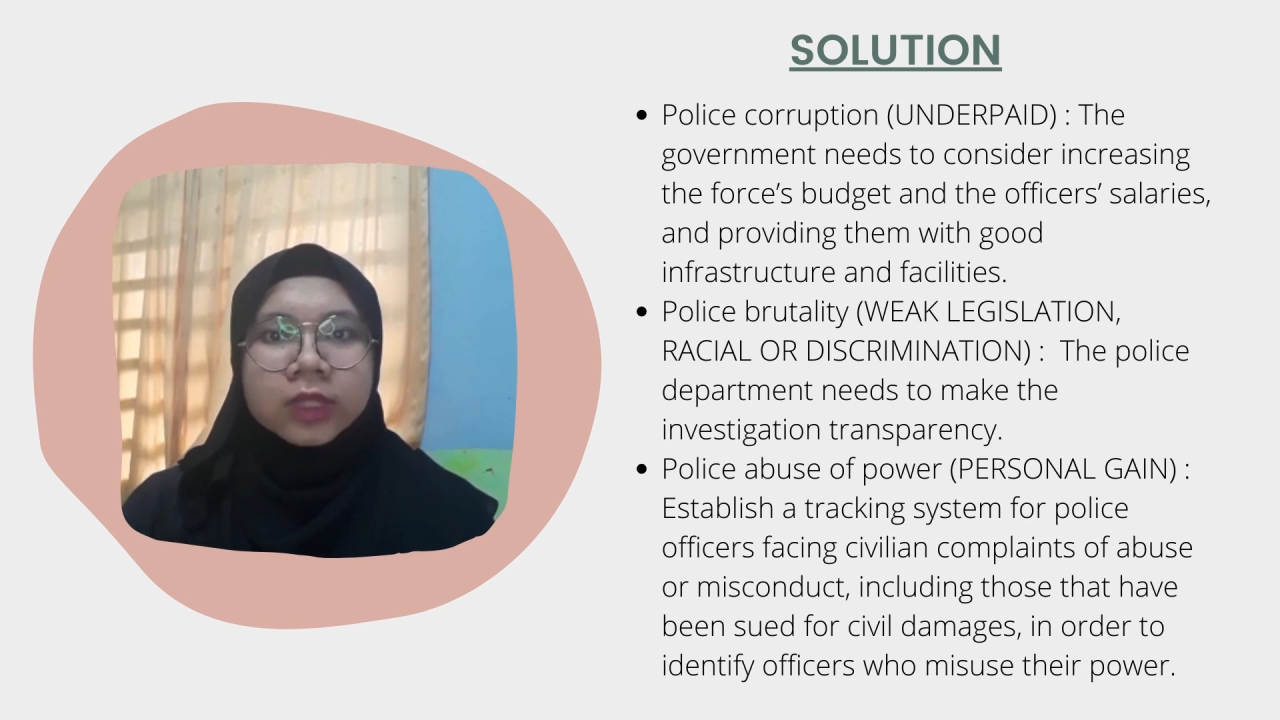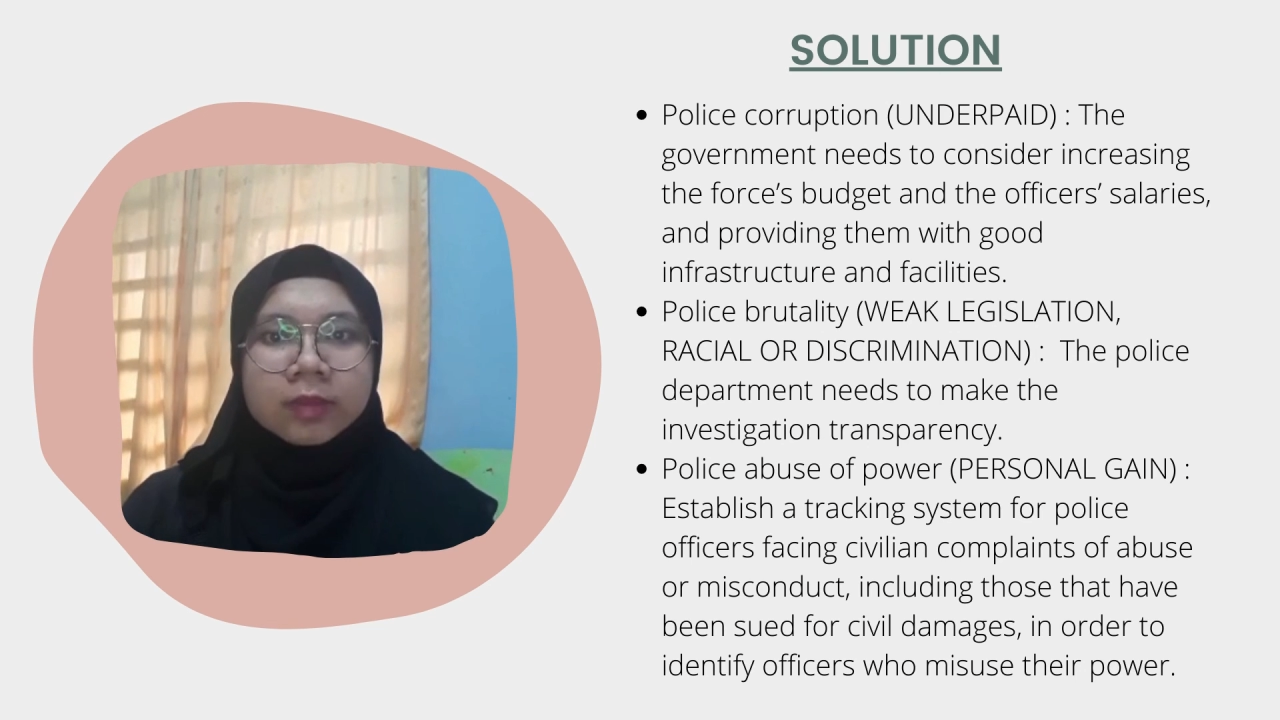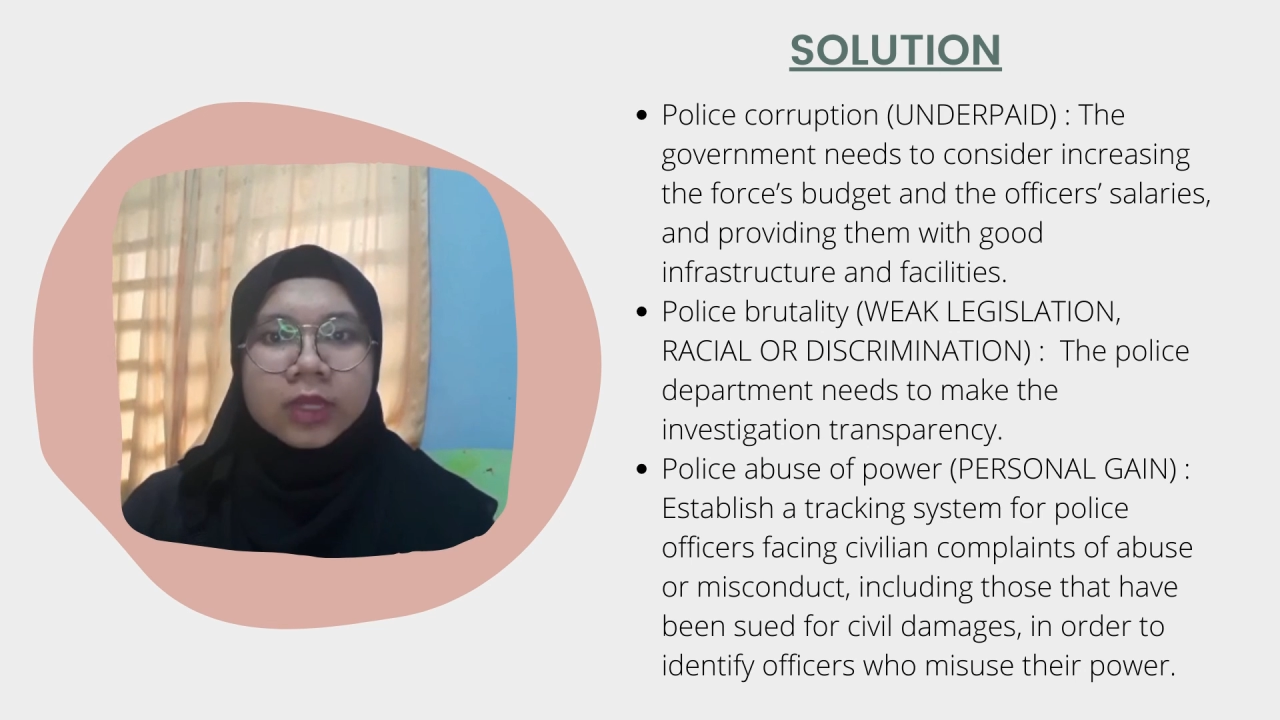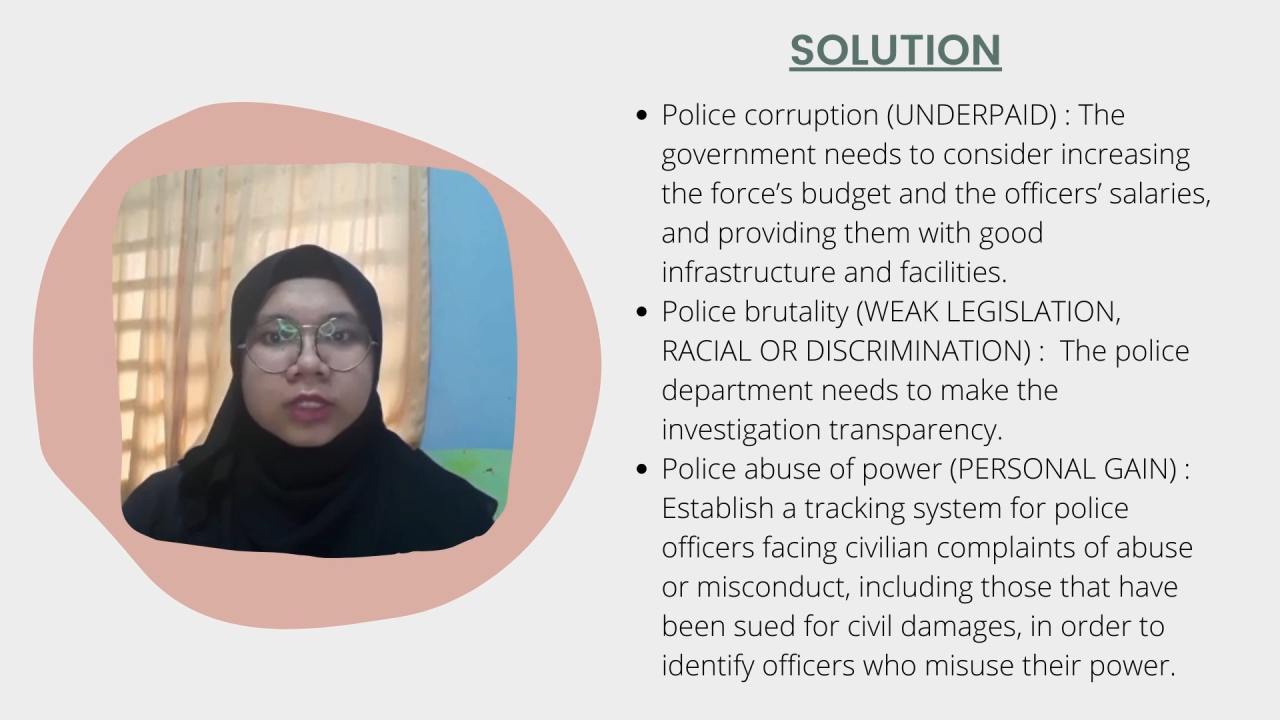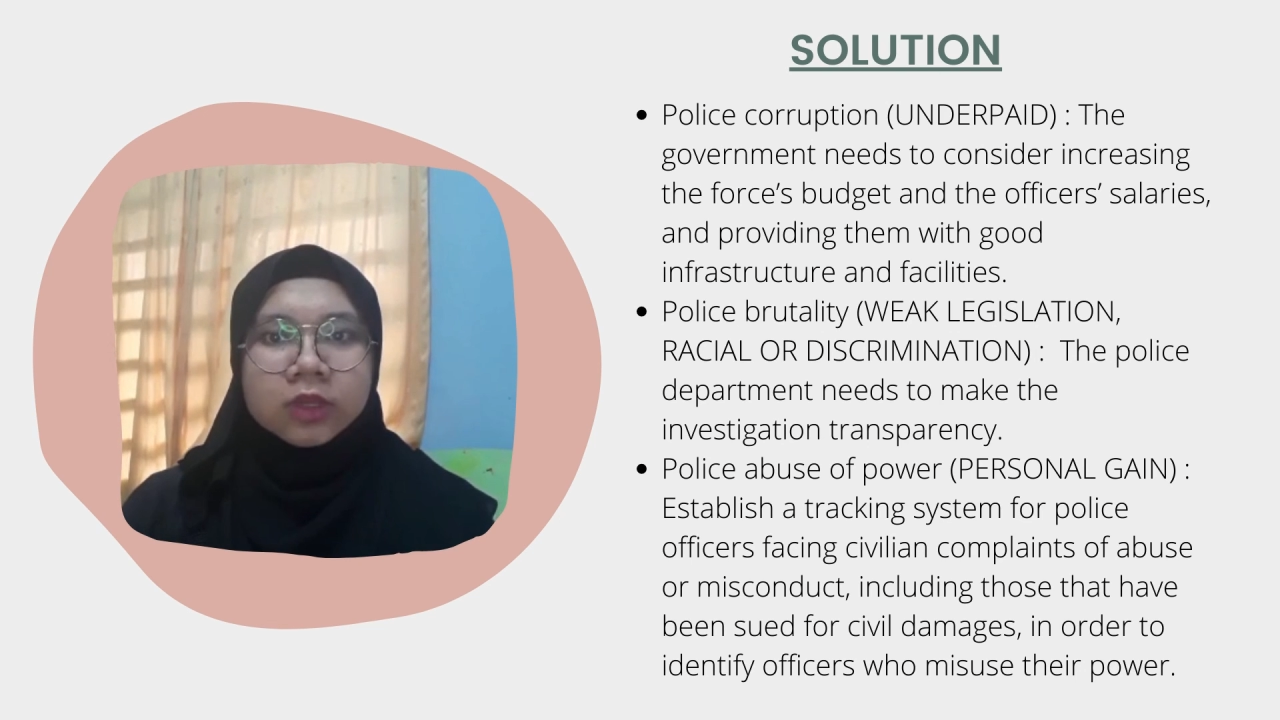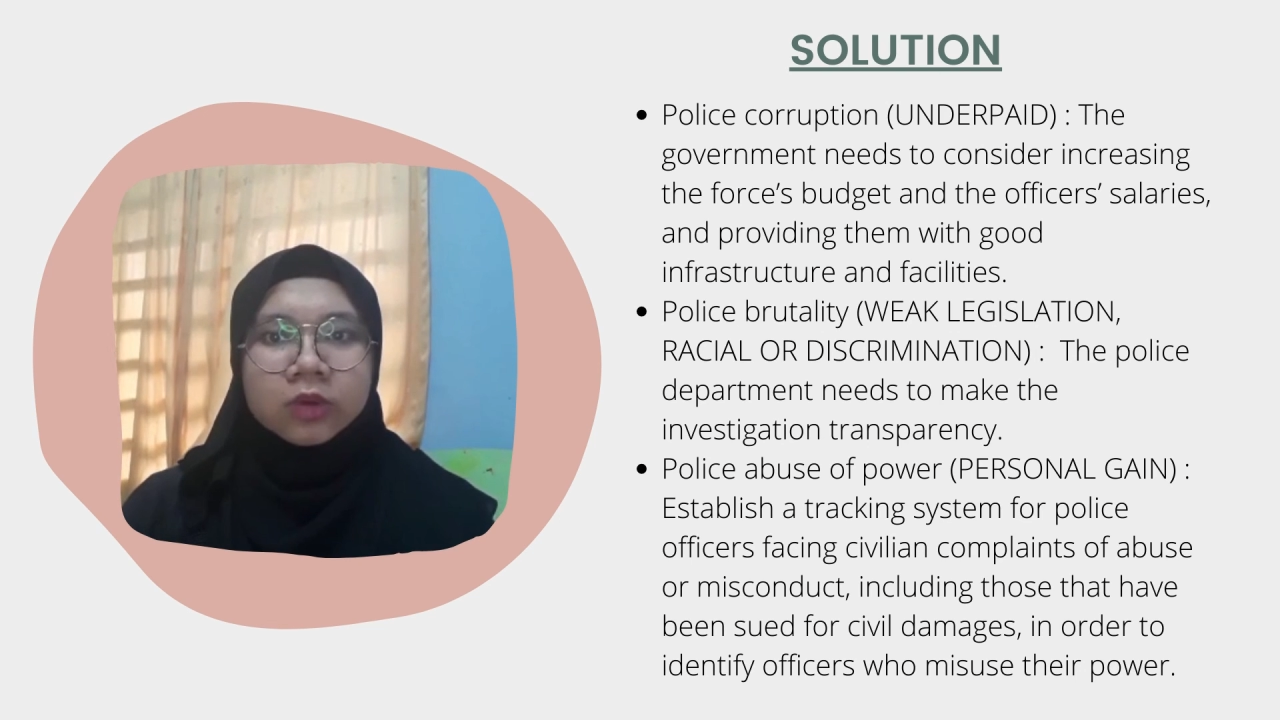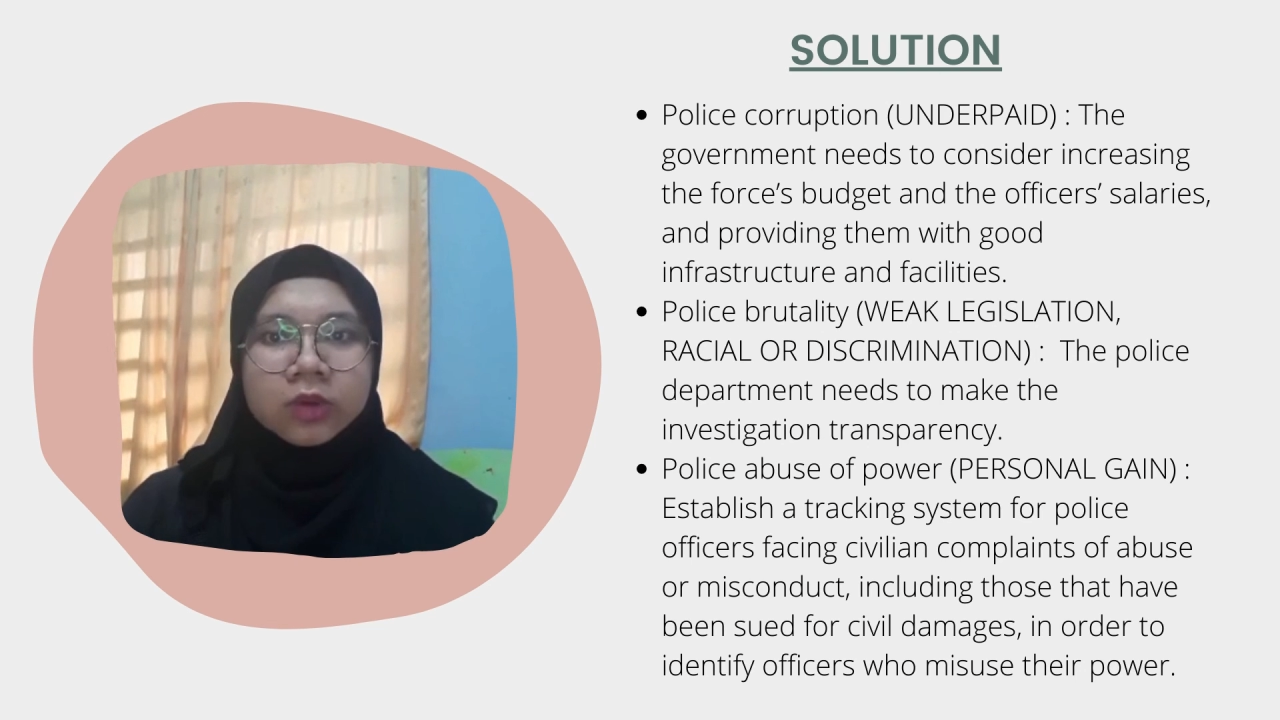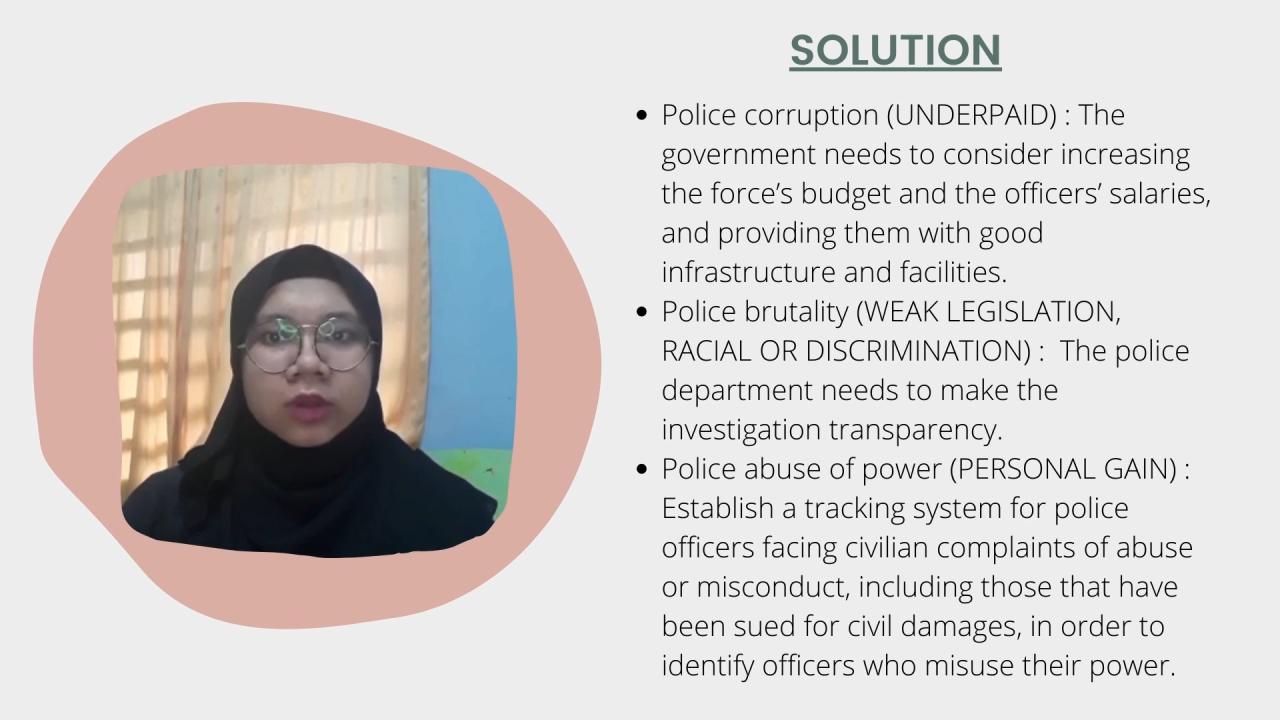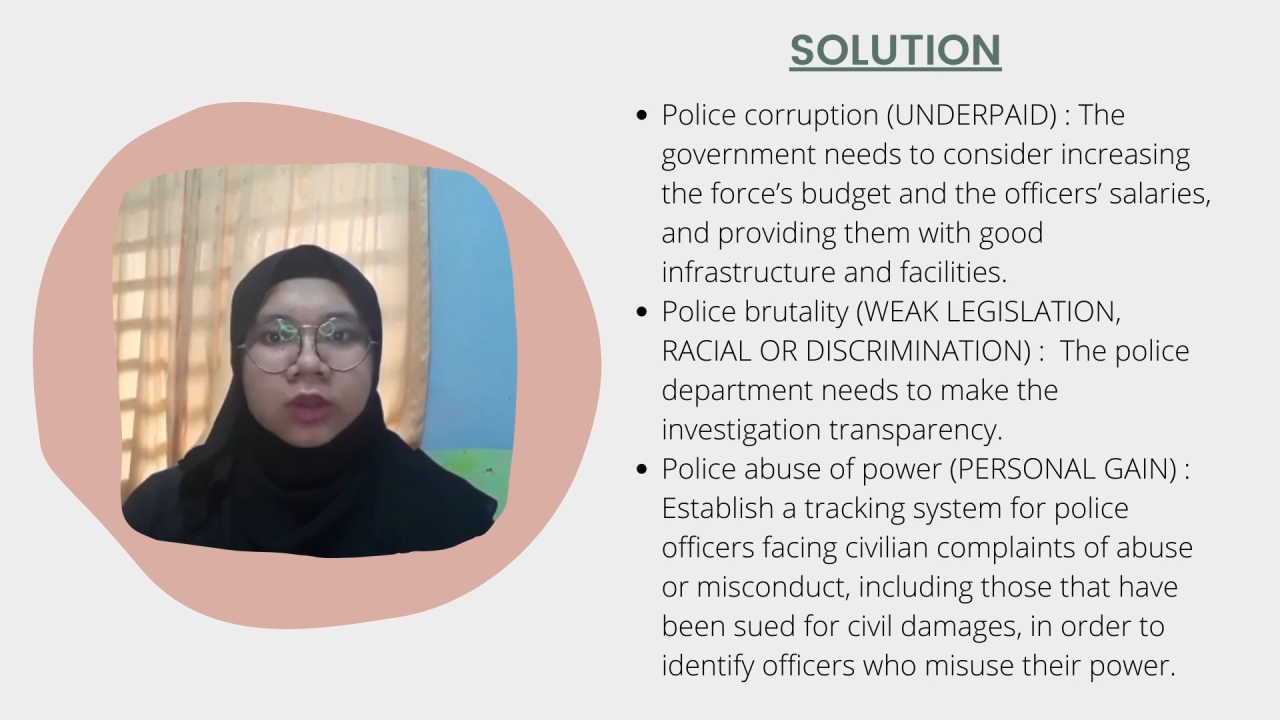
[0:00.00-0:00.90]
damage or